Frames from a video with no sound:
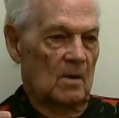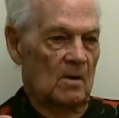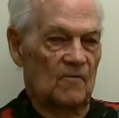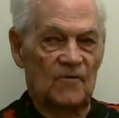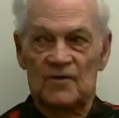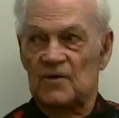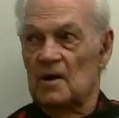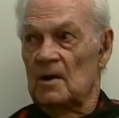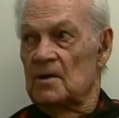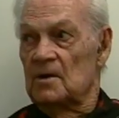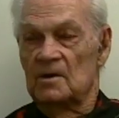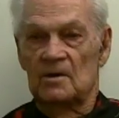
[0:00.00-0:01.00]
the
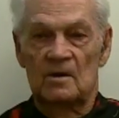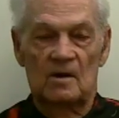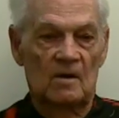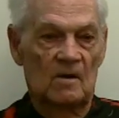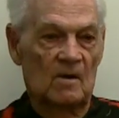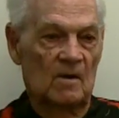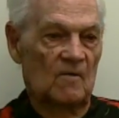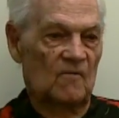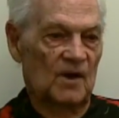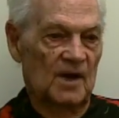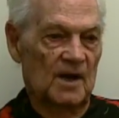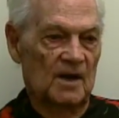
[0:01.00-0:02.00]
facilities
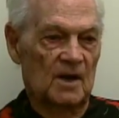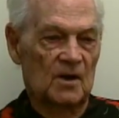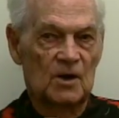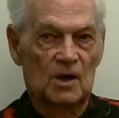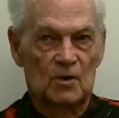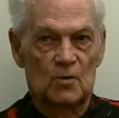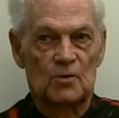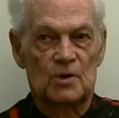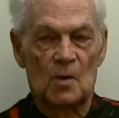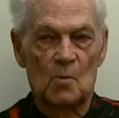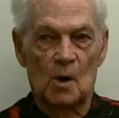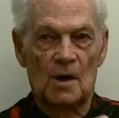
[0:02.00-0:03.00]
for getting in touch with
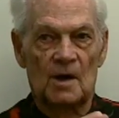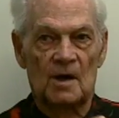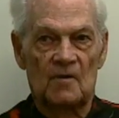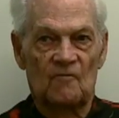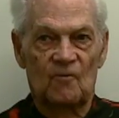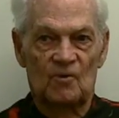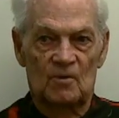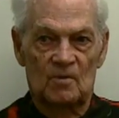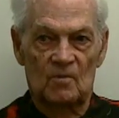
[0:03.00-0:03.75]
someone if the